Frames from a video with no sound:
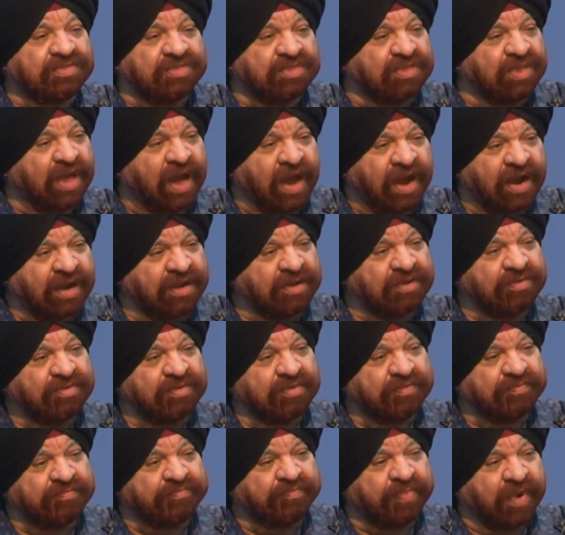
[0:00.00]
That
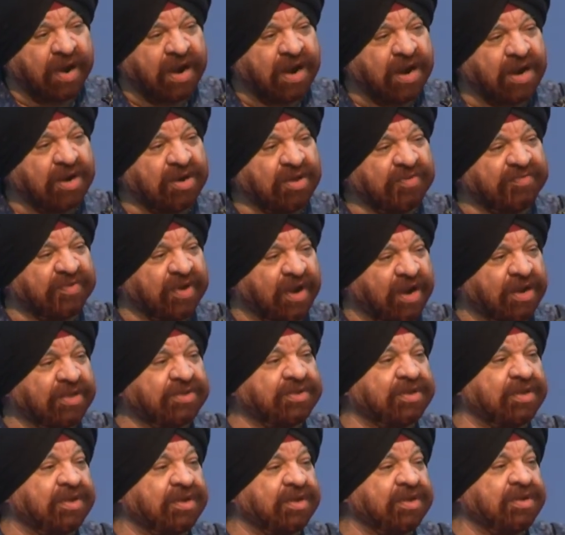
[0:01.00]
part of
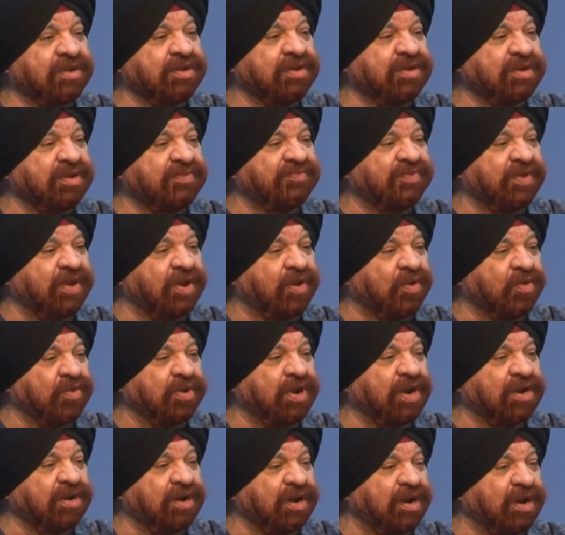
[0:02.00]
religion, if you look
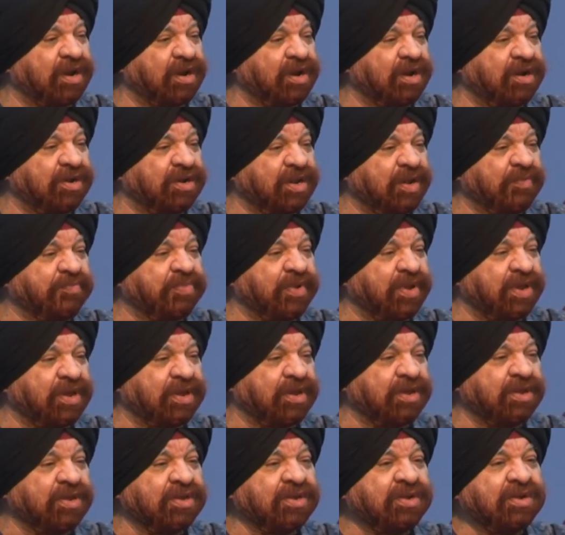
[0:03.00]
at it a little
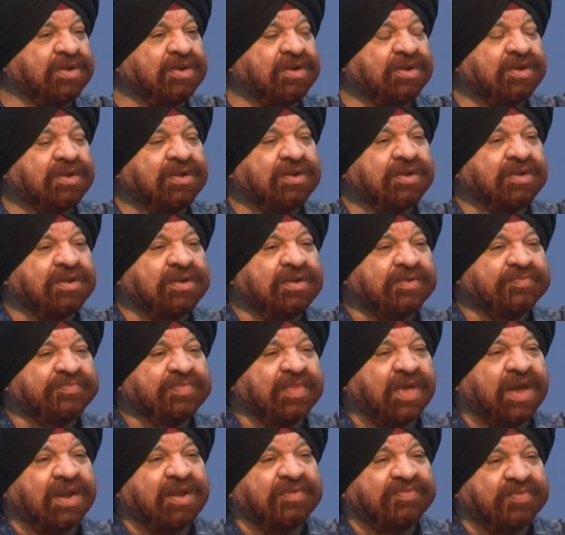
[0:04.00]
deeply,
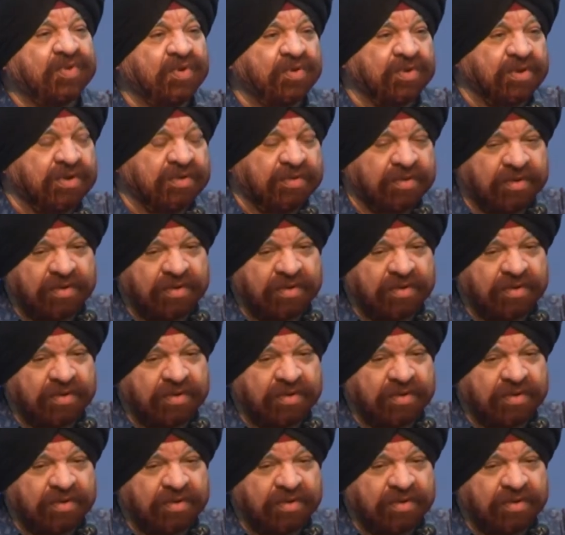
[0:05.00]
and if you